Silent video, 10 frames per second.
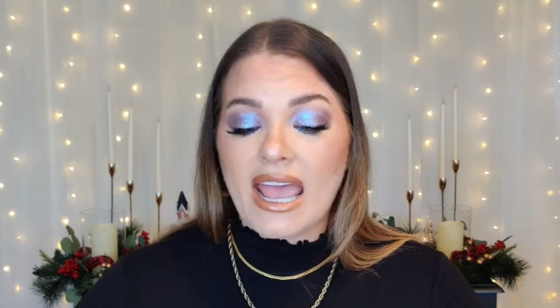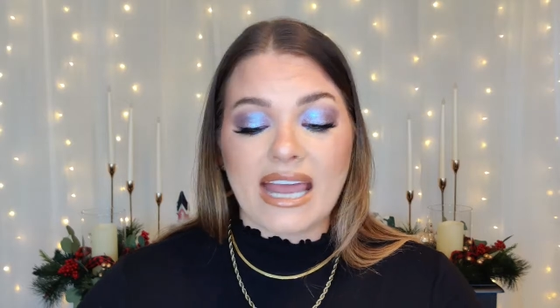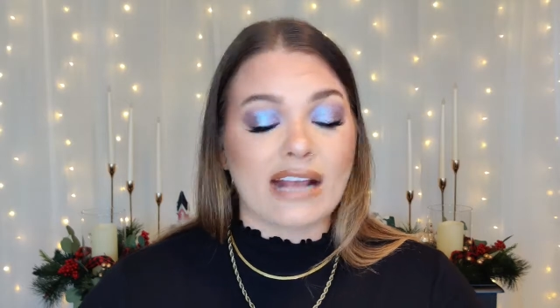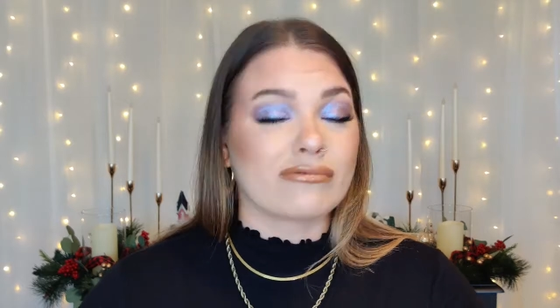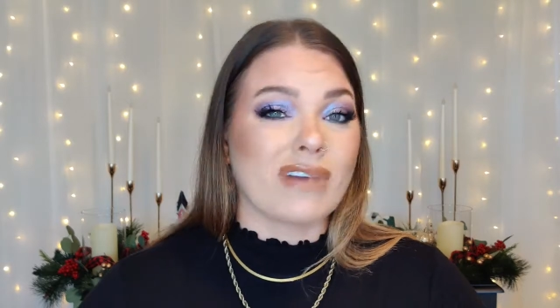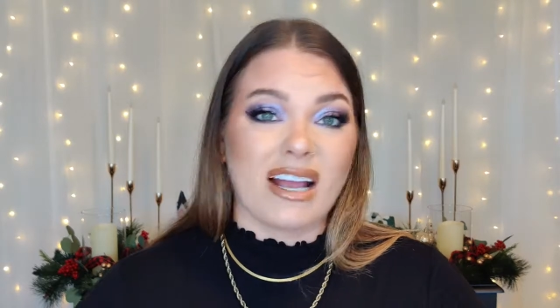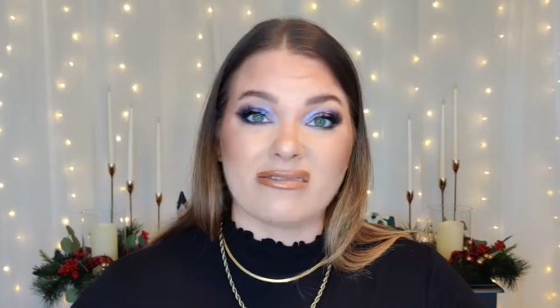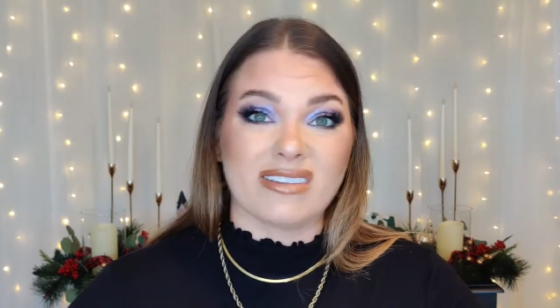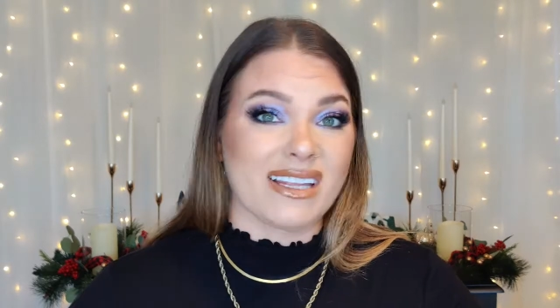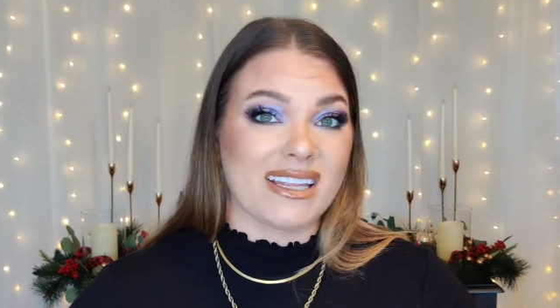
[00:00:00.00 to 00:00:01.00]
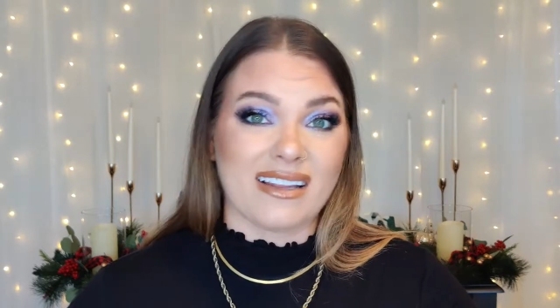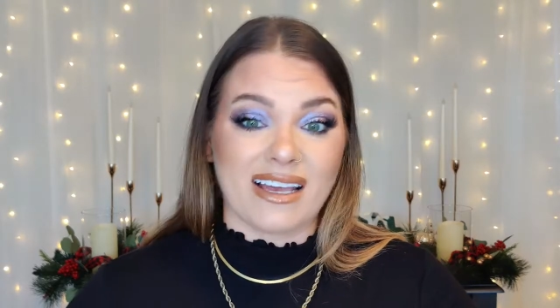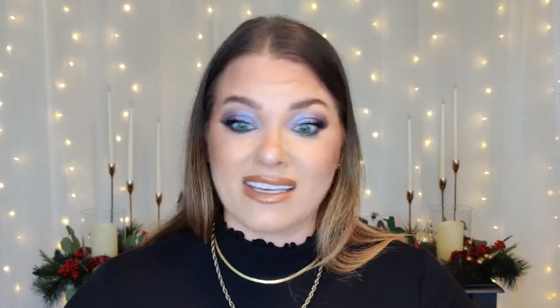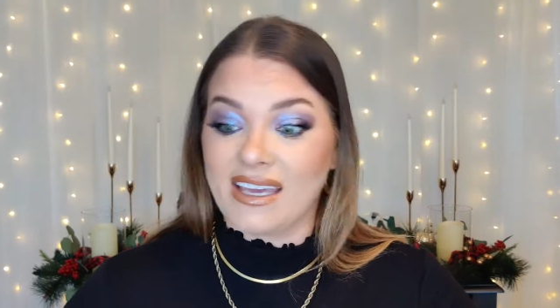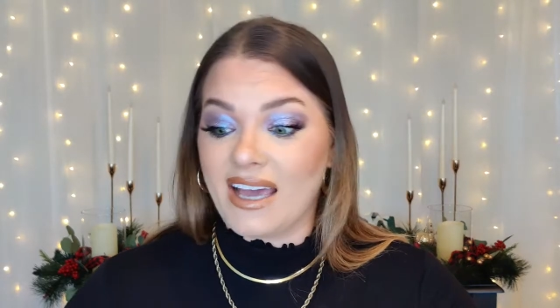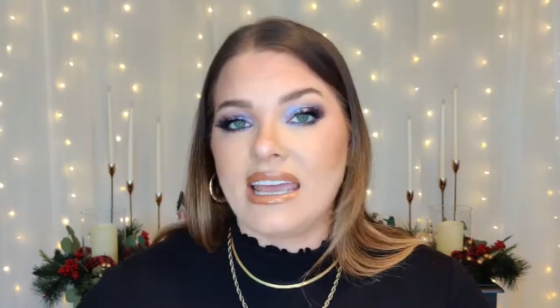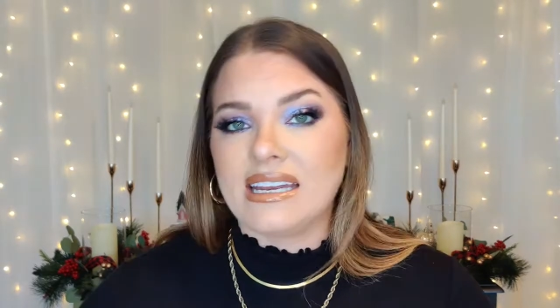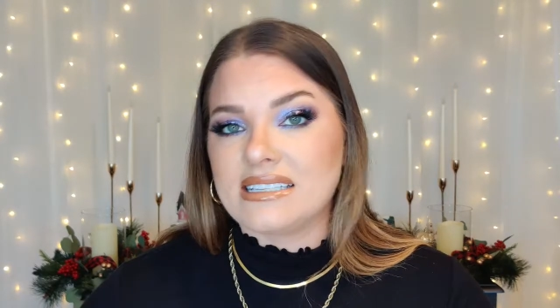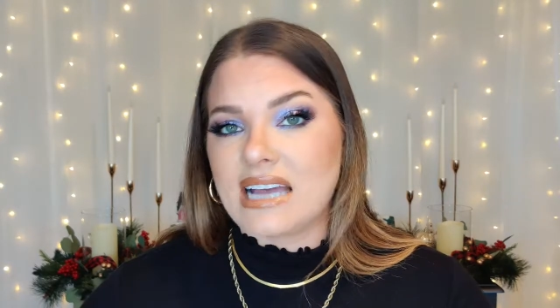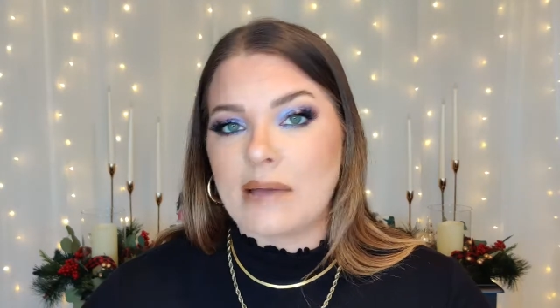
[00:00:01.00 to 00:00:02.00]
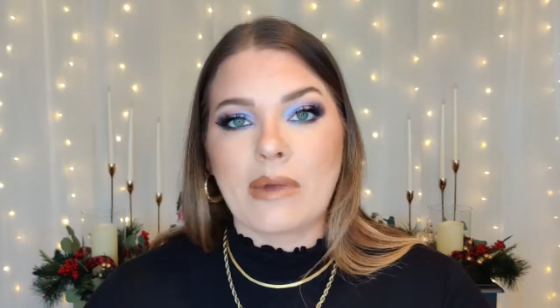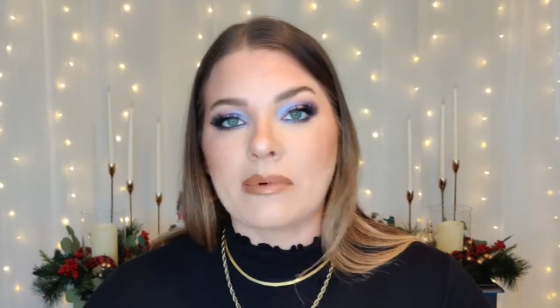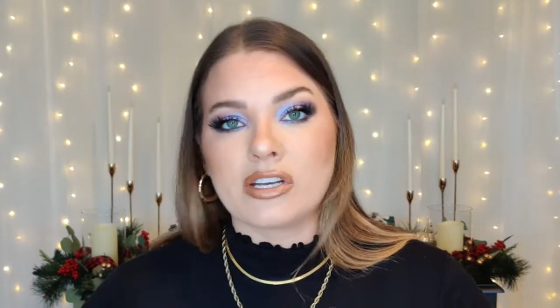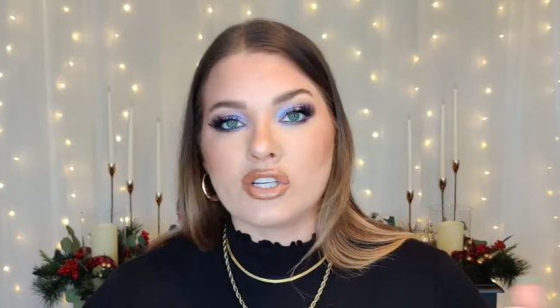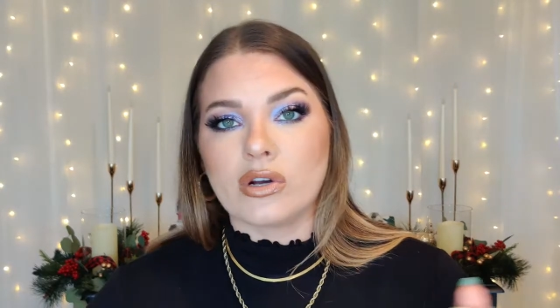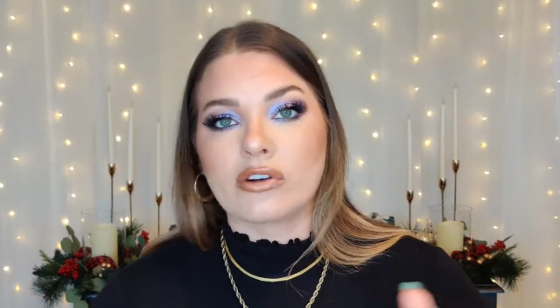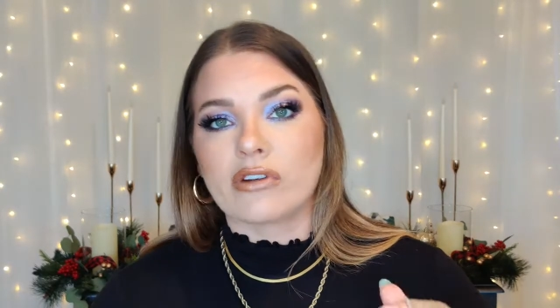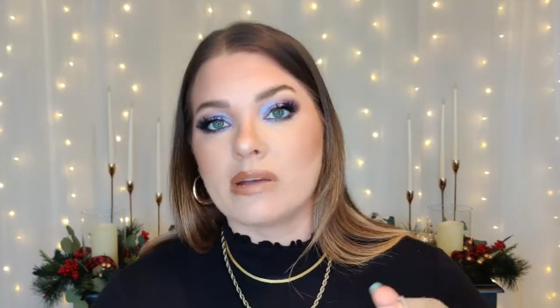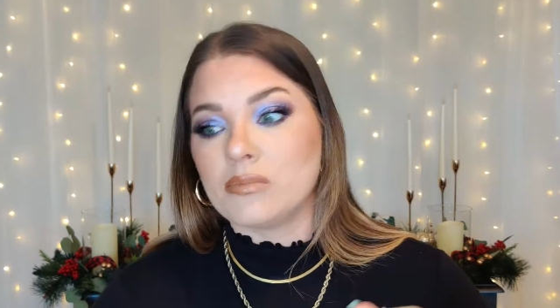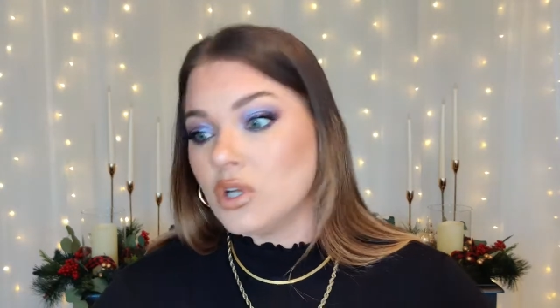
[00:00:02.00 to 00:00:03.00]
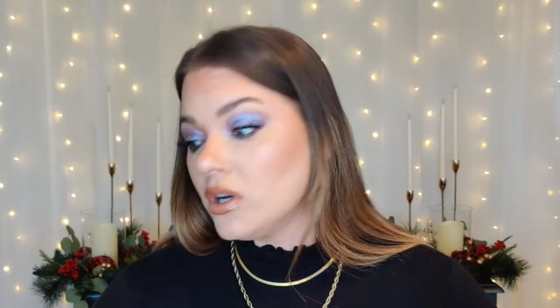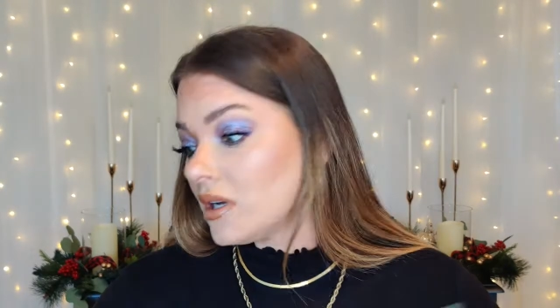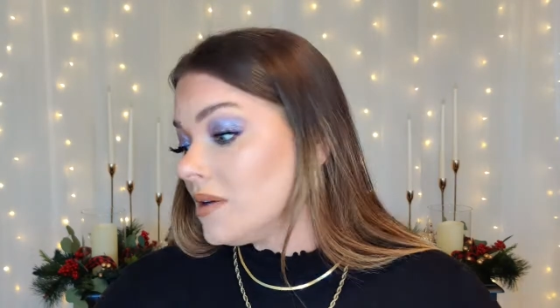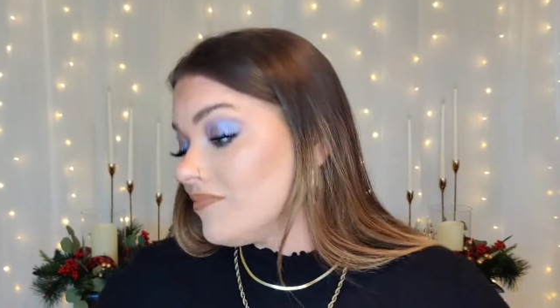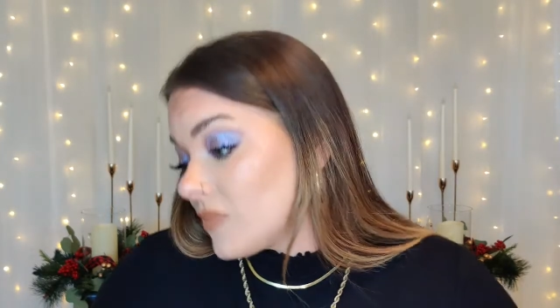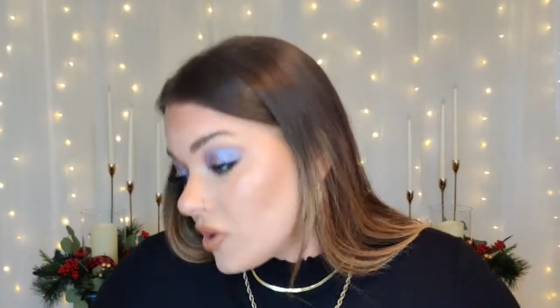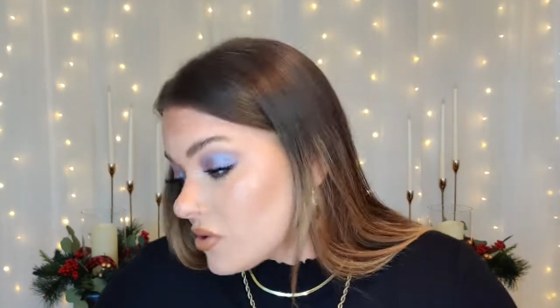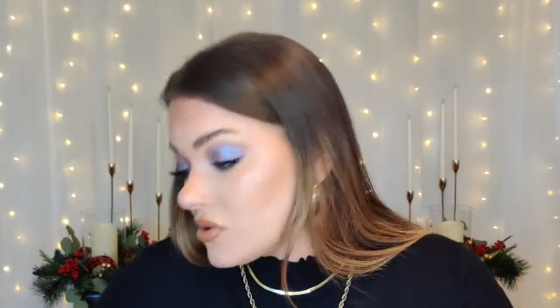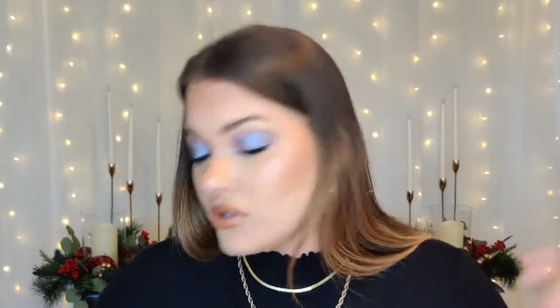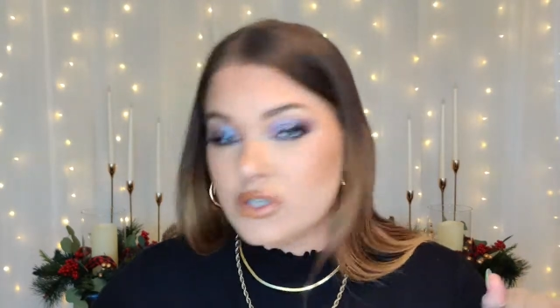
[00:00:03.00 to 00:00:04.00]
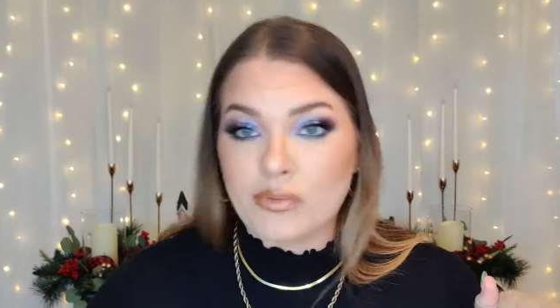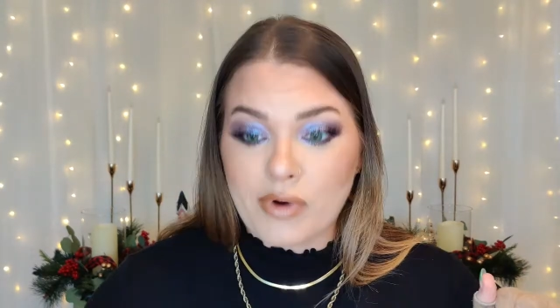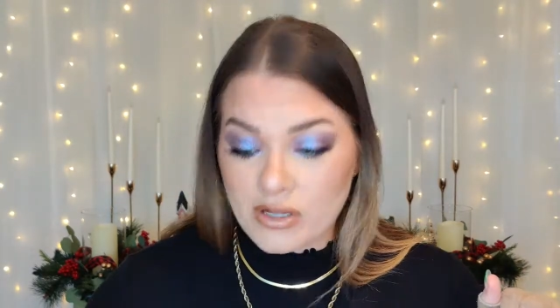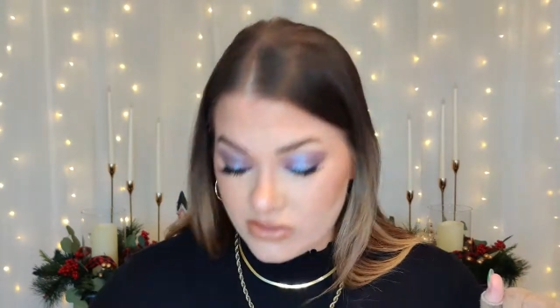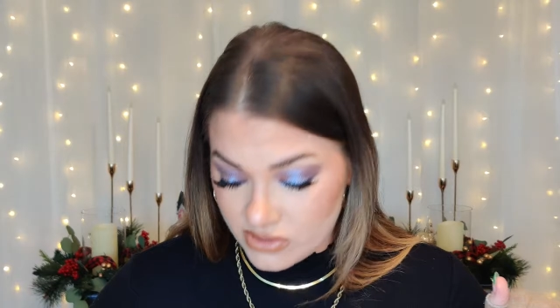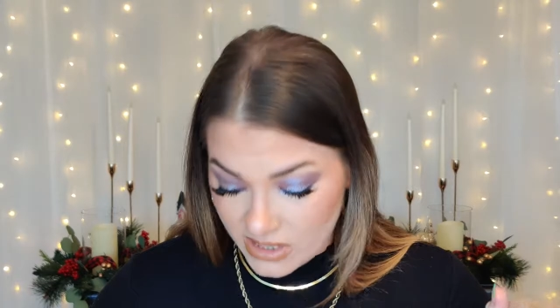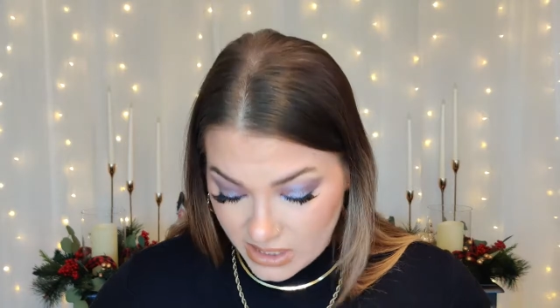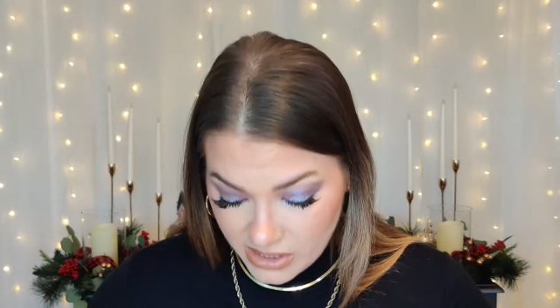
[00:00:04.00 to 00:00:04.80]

and I really like it. Anytime I'm going to do a cream look, those are the two bronzers that I